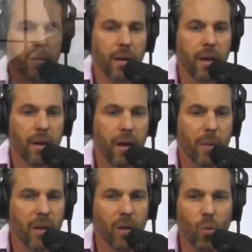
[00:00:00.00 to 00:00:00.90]
I
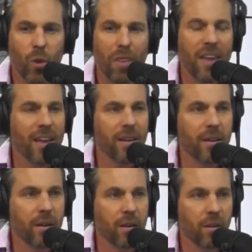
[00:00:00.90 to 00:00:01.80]
mean, within
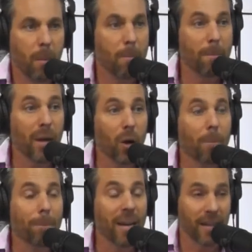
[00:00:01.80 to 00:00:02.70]
mere
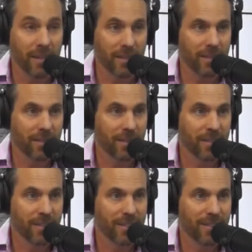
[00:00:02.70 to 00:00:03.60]
minutes,
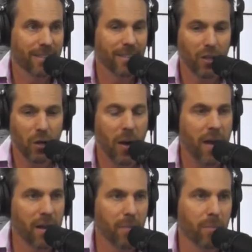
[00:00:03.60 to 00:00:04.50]
you
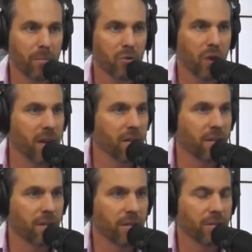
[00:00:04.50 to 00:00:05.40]
had him trained
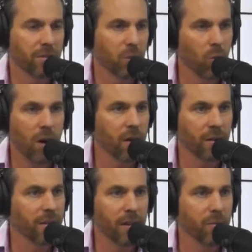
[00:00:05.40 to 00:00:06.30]
to walk on
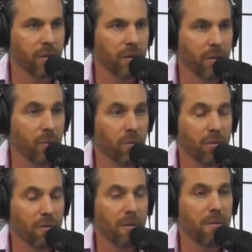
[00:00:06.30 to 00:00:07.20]
a lead with you. It
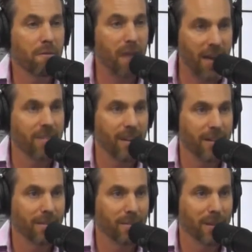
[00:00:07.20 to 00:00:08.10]
was
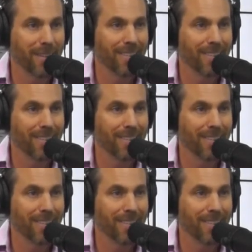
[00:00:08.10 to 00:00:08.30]
fascinating to me.